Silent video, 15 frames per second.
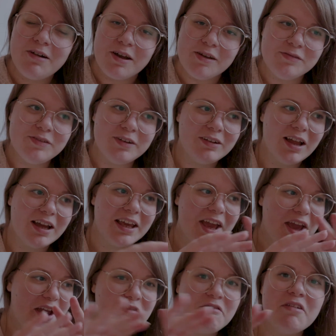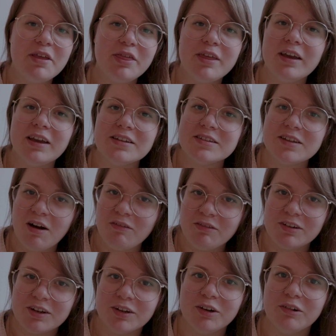I feel like everything is
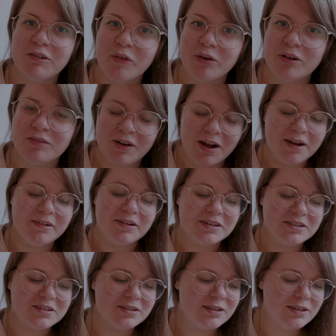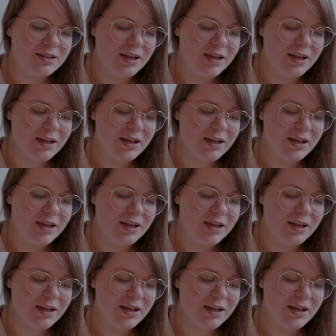covered in coronavirus.